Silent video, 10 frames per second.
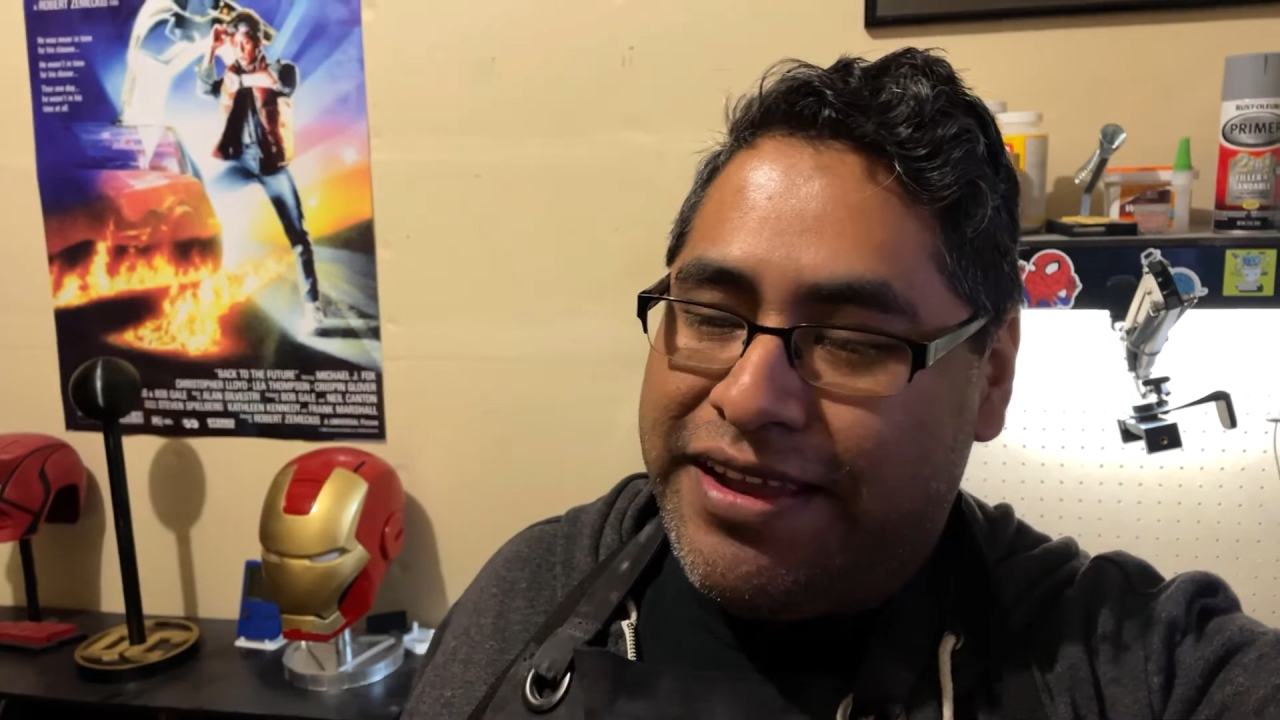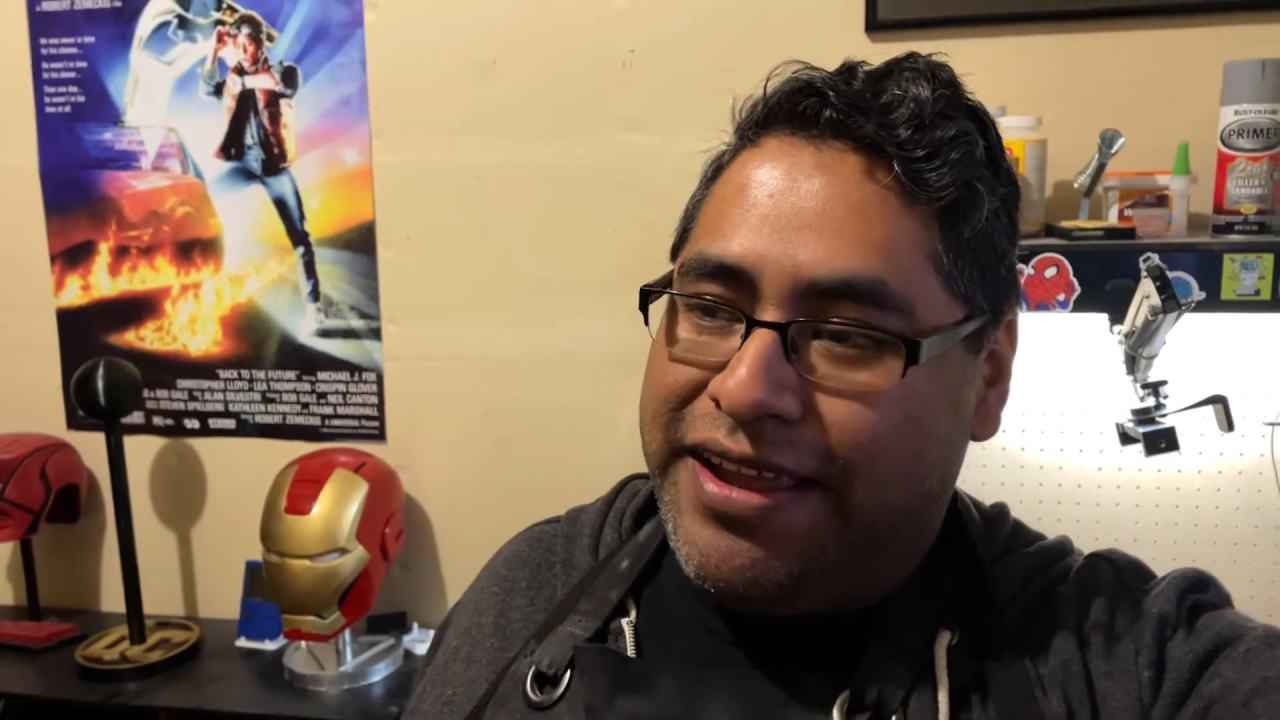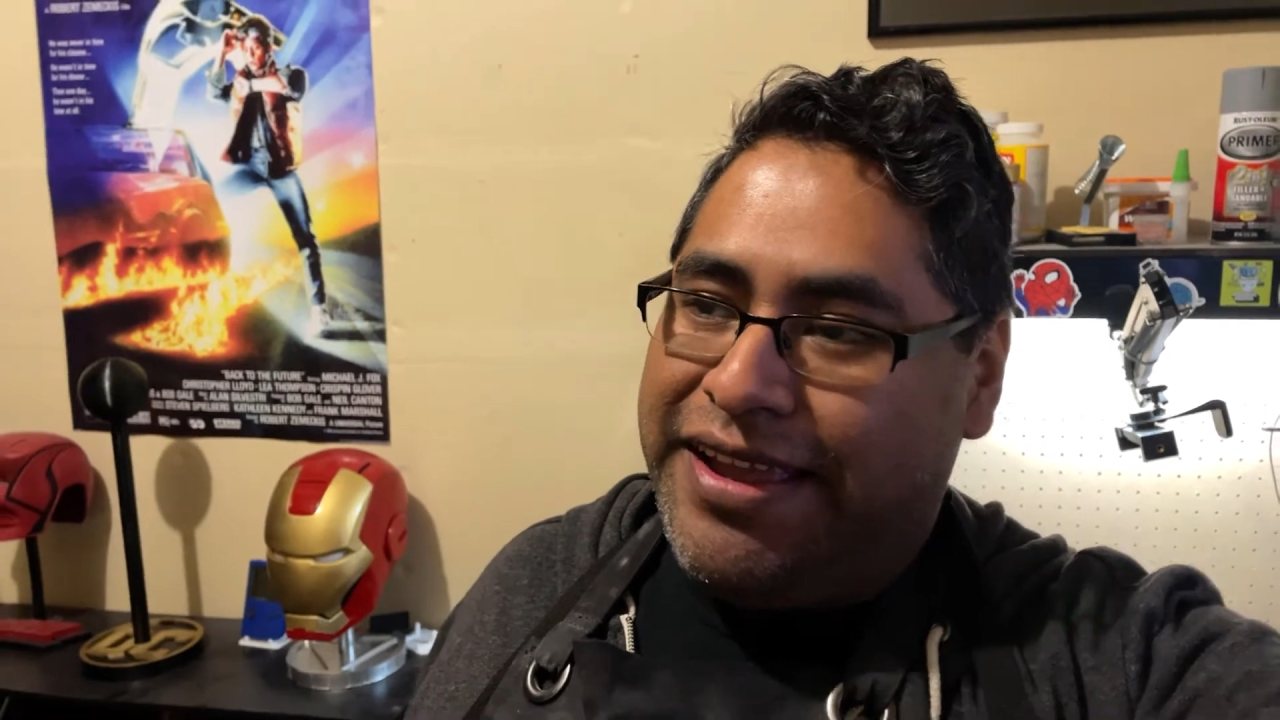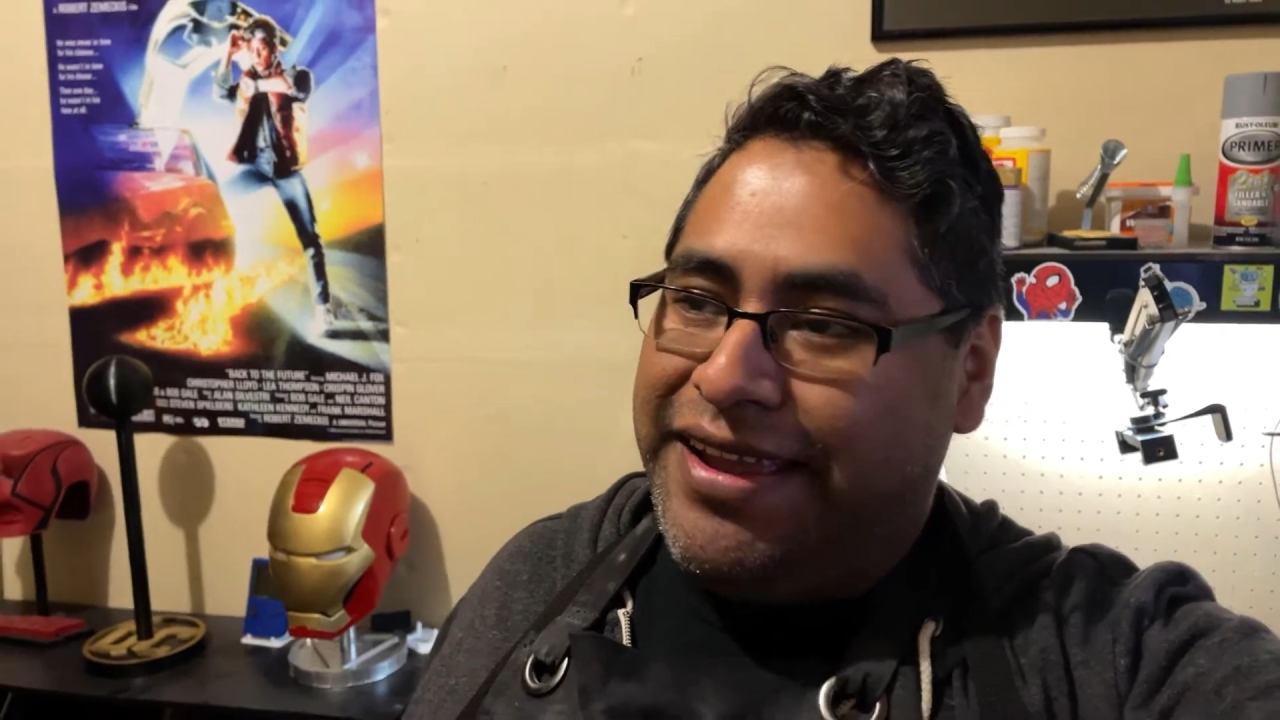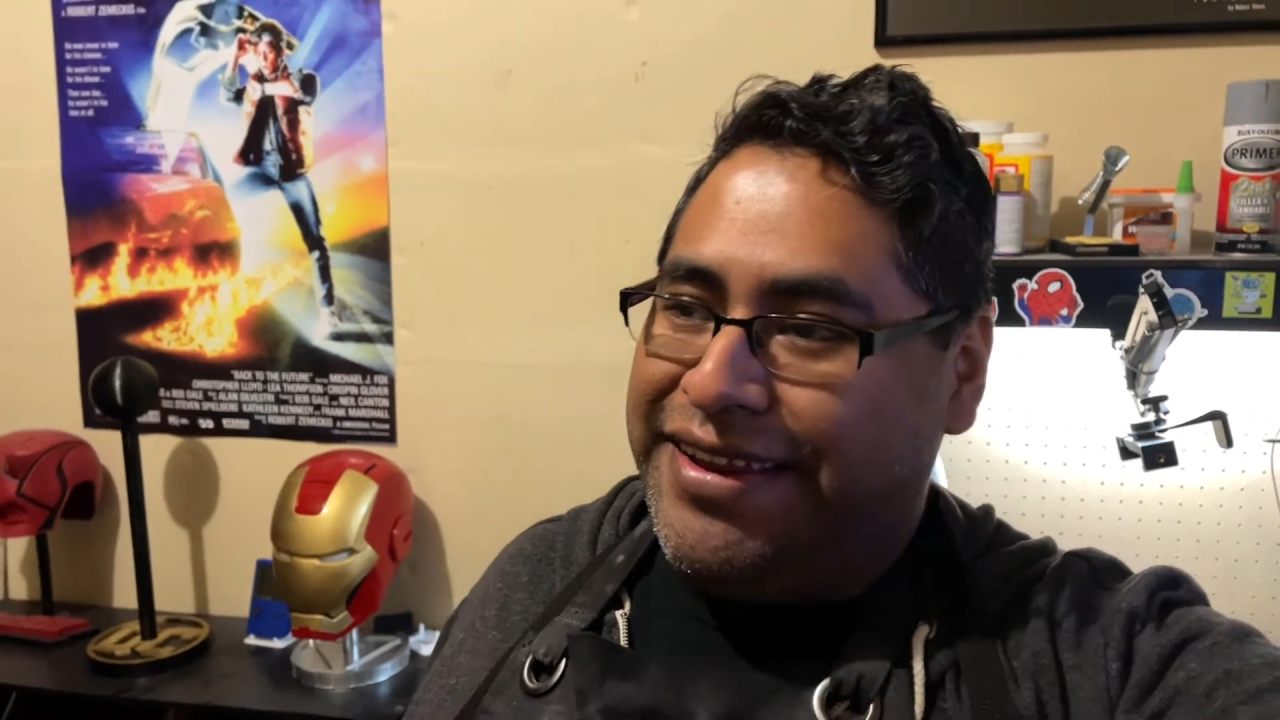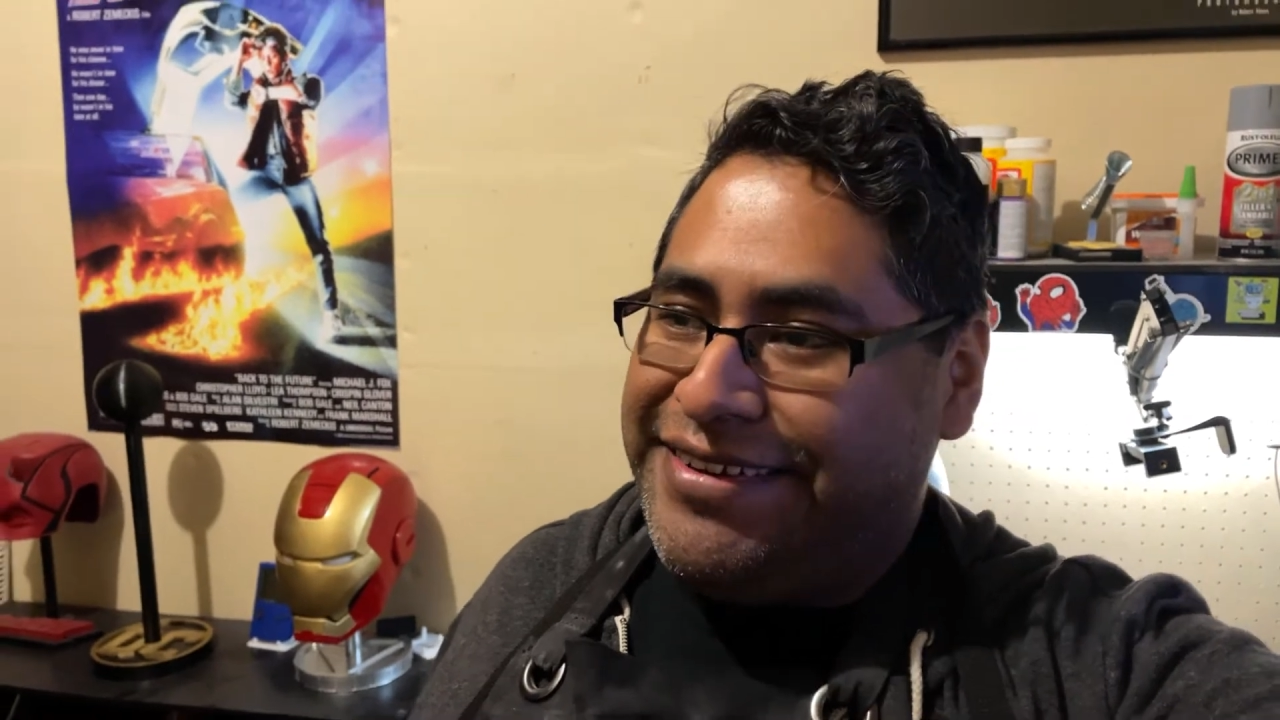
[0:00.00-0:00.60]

and